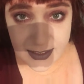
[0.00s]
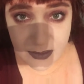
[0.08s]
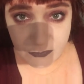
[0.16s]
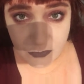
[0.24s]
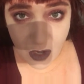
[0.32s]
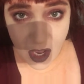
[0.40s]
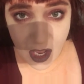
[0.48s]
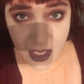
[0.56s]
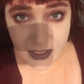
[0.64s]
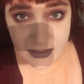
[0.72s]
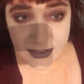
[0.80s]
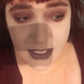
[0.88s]
and
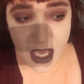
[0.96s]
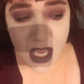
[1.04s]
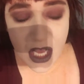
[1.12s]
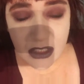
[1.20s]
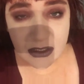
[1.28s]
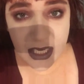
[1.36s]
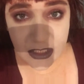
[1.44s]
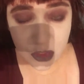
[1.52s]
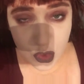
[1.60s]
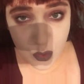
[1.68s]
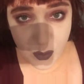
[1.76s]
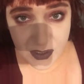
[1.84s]
frauds like
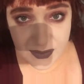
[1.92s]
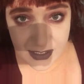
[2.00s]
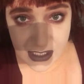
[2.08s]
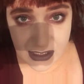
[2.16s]
USA